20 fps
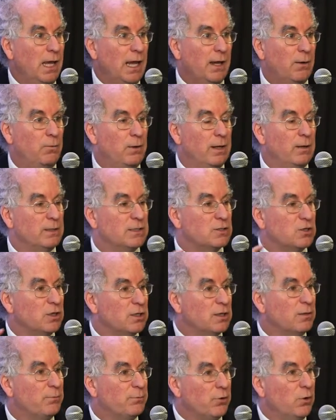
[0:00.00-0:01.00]
And we
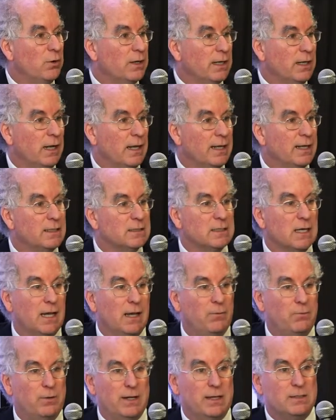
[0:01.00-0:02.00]
took the broken links
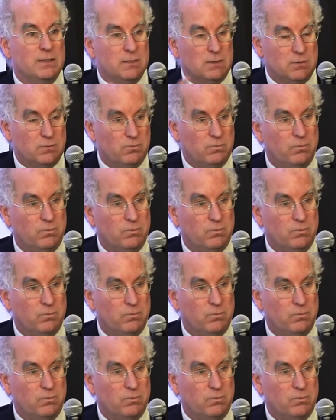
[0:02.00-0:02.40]
and we